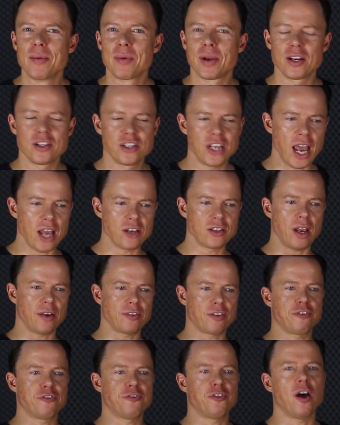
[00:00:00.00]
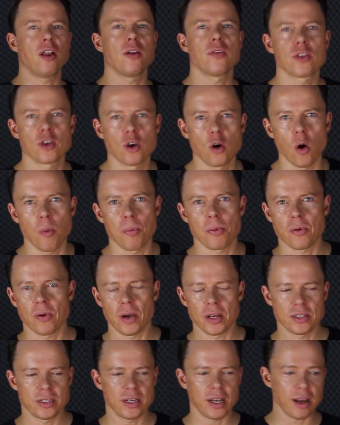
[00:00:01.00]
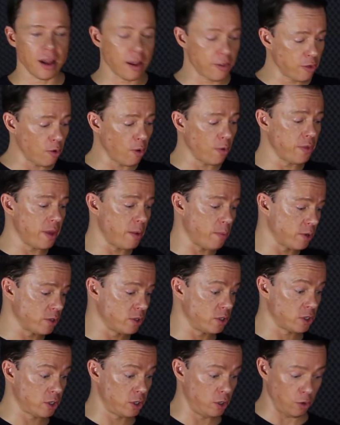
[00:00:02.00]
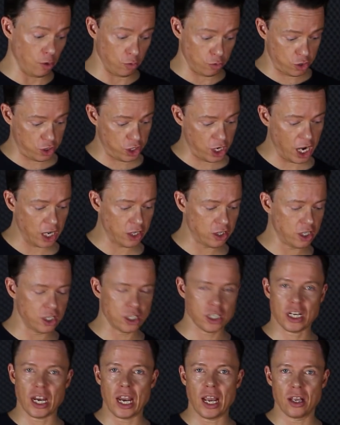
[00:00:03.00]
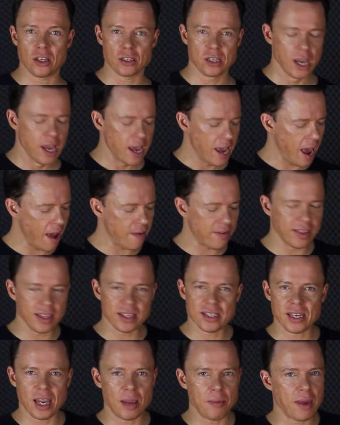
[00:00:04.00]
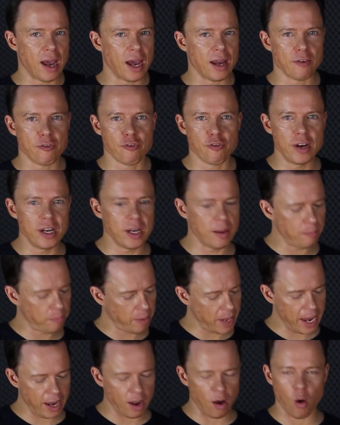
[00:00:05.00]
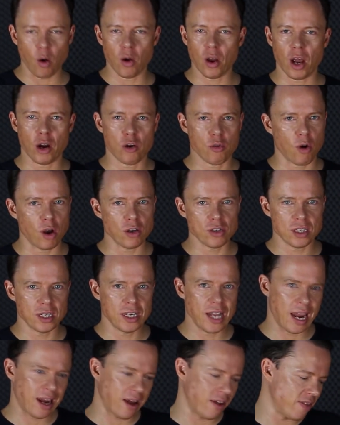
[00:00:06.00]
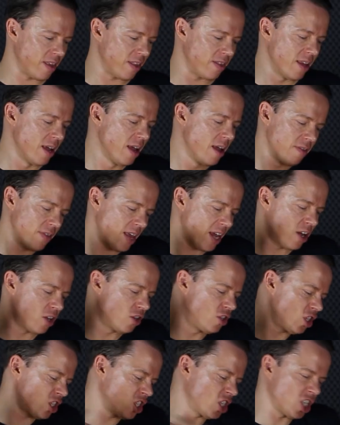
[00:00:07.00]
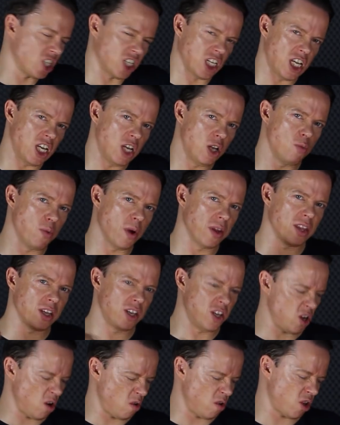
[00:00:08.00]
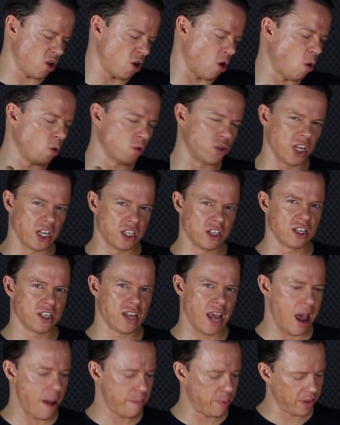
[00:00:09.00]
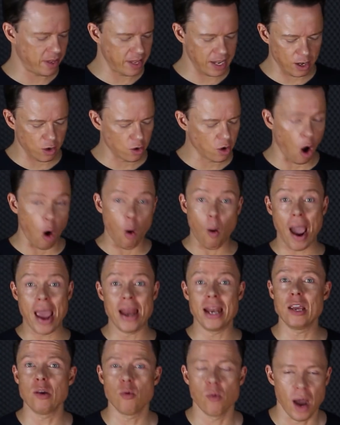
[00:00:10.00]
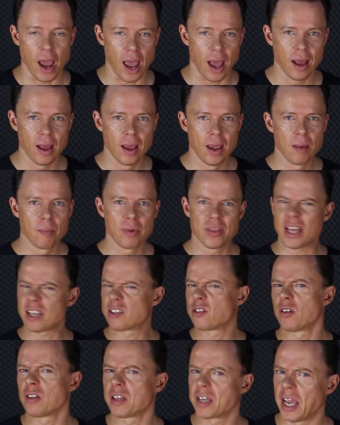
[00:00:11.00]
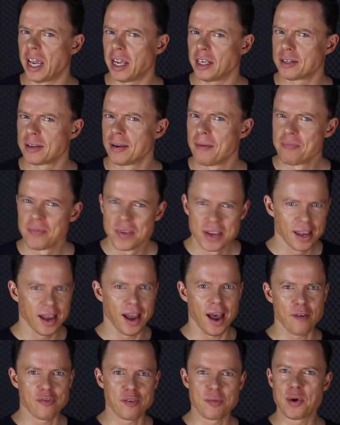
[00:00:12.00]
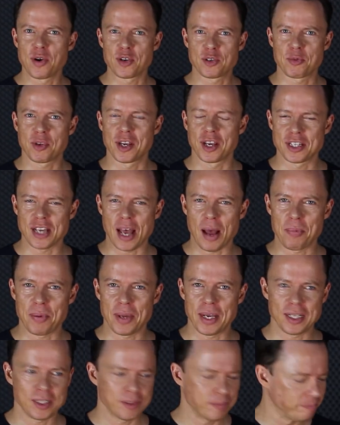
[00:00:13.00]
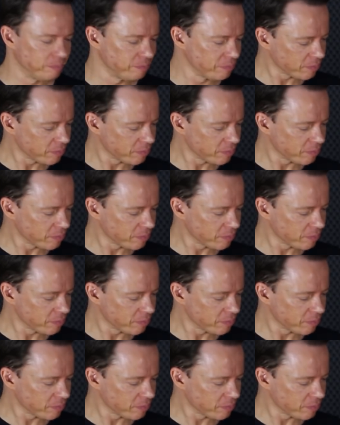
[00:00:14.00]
But in jazz, you have to follow the chord progression. And I thought they were just, changing scales, having the same kind of freedom, playing all across the neck, and then they could just see when the chord changes happen. They could go anywhere. But that's not the case for most guitar players.